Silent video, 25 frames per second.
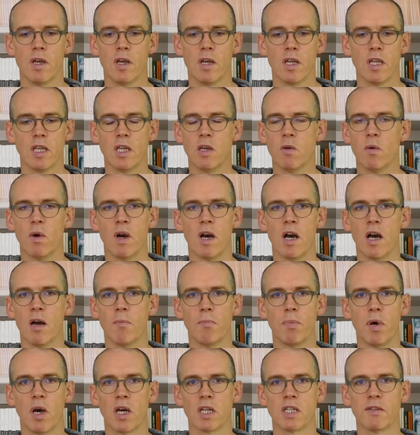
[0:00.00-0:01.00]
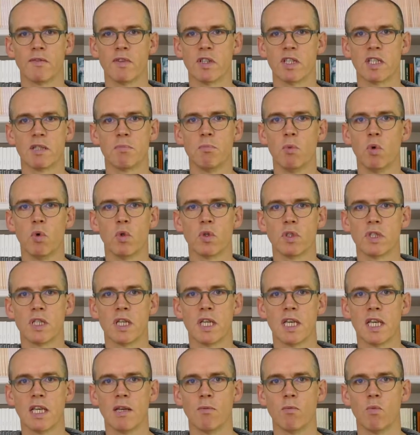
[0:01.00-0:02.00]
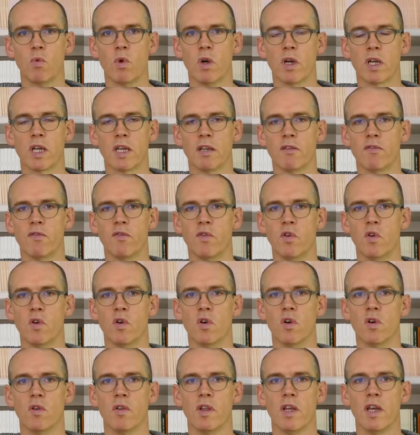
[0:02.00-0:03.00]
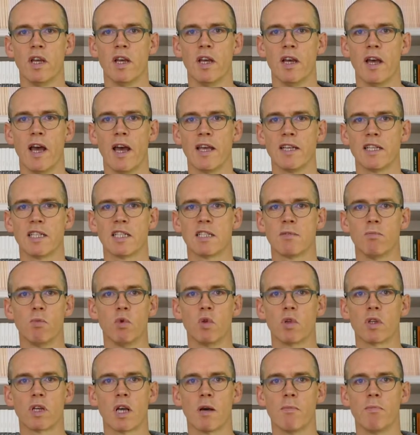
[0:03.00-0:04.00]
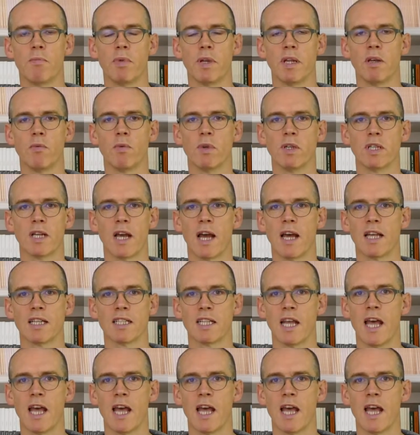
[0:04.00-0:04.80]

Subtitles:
you are part of a small team working for a small company which has